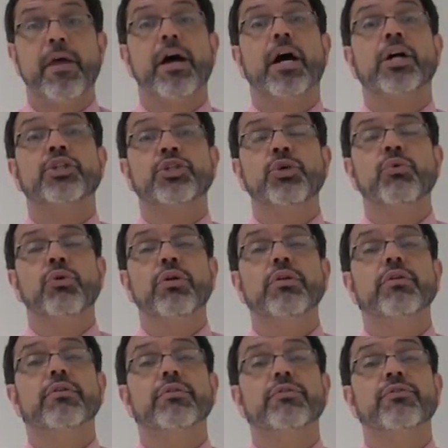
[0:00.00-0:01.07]
a tool
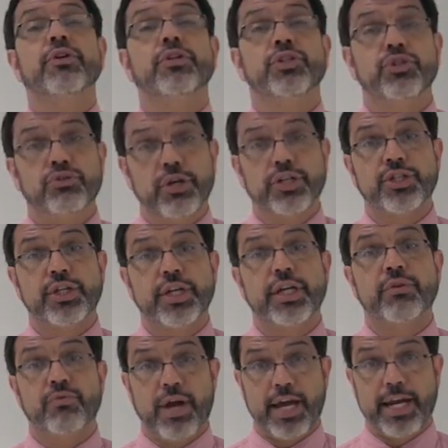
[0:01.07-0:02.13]
for instruction
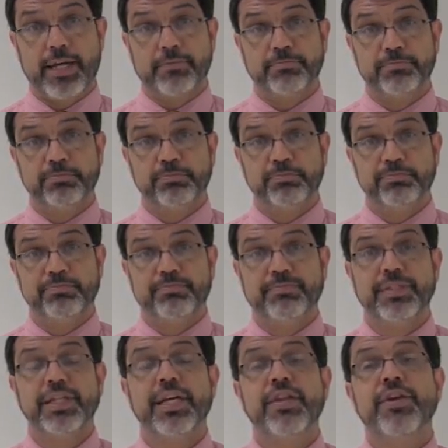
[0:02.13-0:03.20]
in writing.
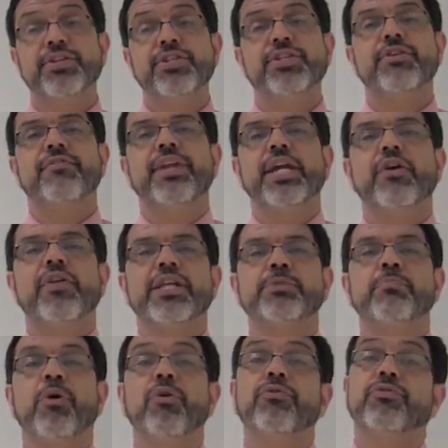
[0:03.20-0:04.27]
This is a video that's
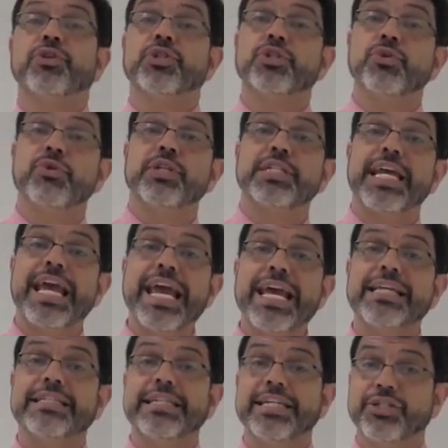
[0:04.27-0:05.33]
both for students
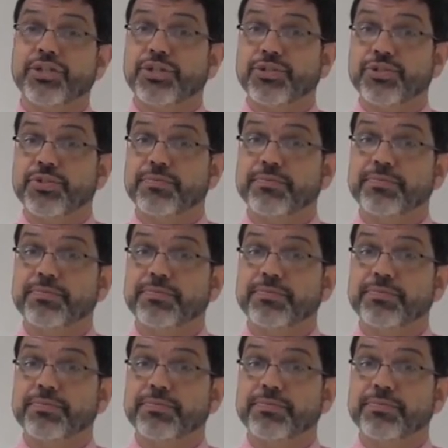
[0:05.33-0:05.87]
and teachers.